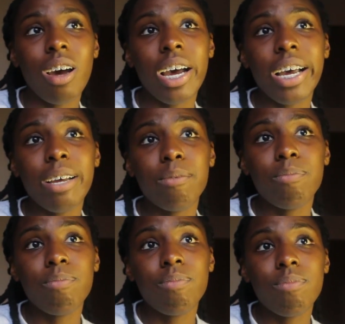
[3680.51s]

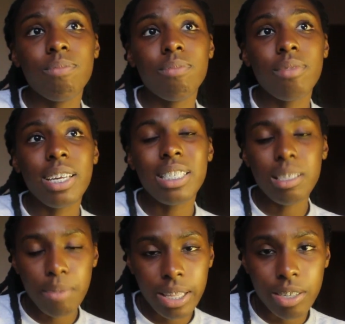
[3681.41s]
They
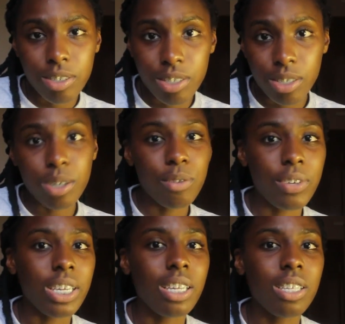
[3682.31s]
seem like they're
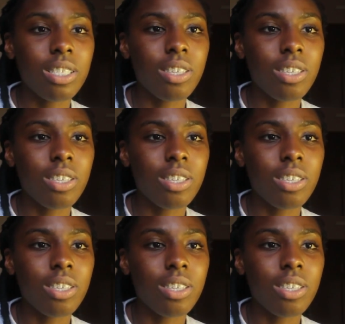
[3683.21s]
serving.